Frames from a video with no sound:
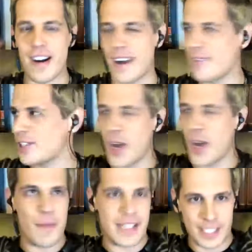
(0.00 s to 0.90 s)
and I've just
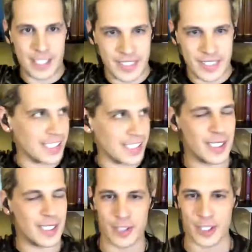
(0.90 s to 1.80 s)
heard myself in 6
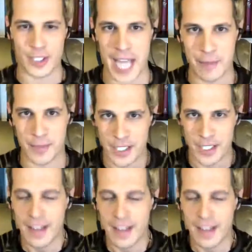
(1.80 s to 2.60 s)
different tabs.